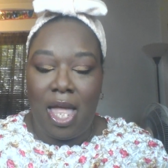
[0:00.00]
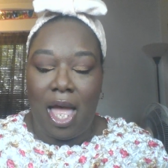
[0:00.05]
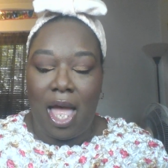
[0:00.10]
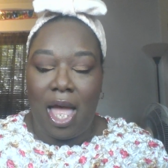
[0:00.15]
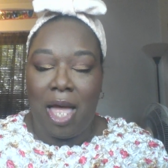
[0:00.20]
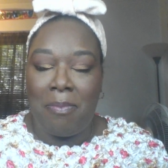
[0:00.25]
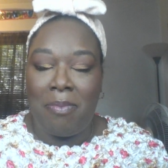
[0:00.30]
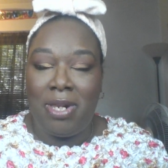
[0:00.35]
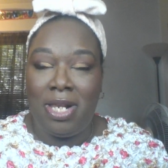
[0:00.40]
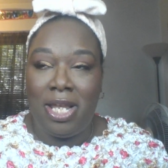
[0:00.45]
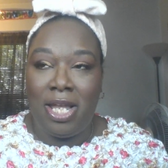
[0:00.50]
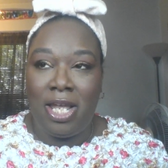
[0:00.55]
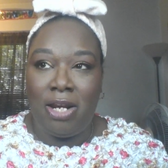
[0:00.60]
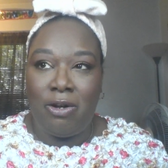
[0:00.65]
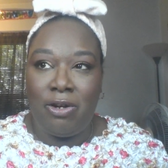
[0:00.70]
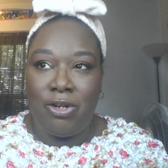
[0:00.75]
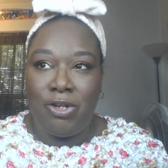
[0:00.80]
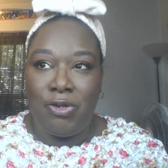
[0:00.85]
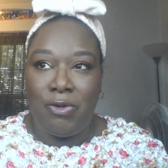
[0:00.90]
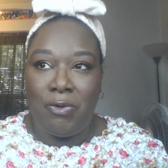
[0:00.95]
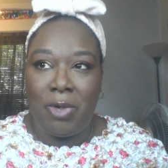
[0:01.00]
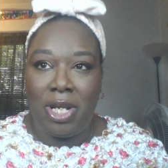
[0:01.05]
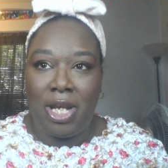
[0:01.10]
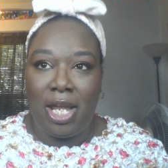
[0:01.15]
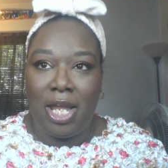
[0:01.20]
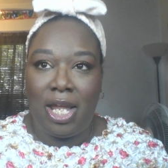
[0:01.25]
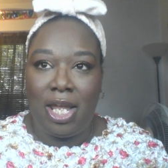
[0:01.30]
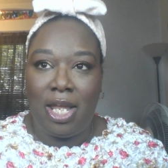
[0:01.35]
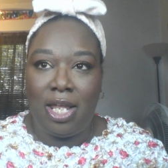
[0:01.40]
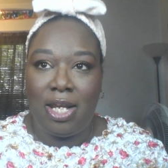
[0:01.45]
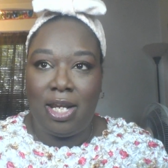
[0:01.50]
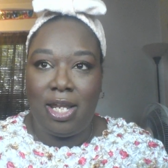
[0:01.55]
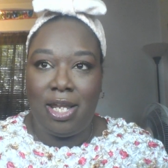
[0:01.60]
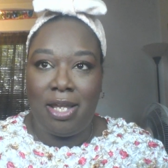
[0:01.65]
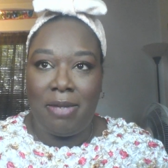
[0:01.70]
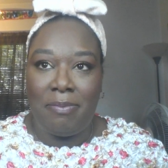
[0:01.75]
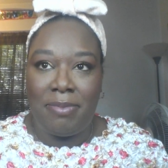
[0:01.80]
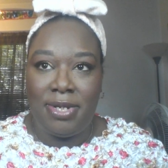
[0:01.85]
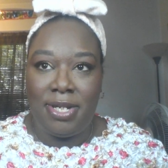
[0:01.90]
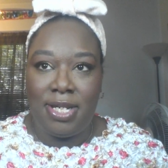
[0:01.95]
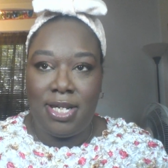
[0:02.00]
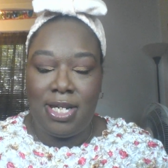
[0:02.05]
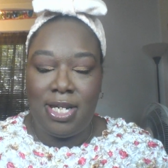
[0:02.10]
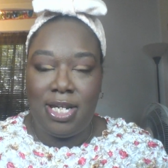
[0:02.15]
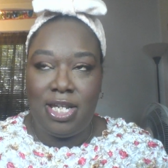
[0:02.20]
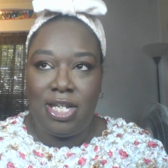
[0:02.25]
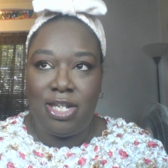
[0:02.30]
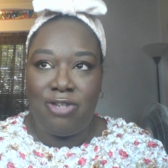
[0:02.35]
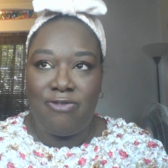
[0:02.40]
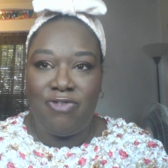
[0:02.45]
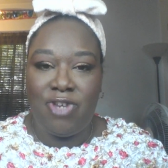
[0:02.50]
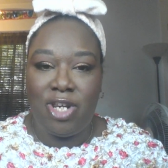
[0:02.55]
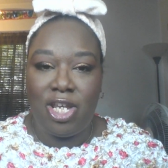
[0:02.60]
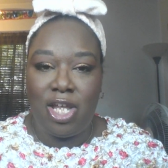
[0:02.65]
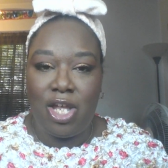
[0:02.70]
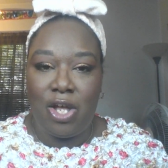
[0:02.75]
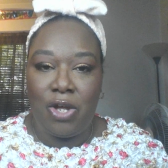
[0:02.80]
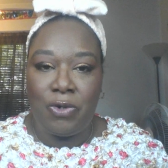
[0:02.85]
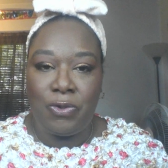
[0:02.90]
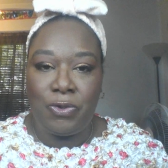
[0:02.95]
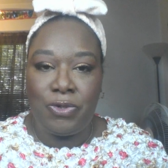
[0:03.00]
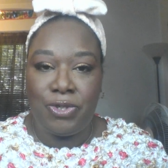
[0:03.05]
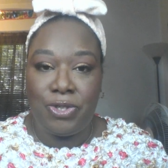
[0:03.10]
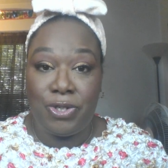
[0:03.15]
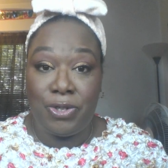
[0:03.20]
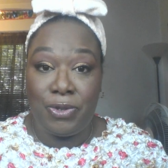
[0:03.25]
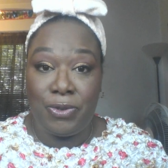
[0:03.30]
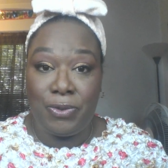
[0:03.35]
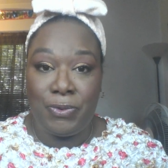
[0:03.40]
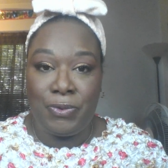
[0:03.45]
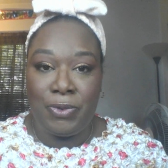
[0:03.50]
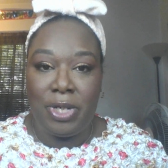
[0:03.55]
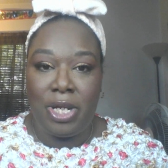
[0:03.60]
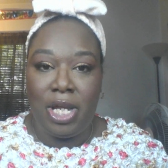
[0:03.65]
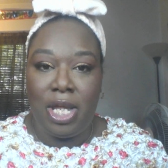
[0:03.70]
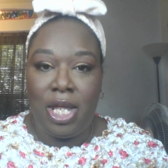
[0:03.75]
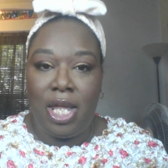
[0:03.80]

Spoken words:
I plan on doing an empties video soon.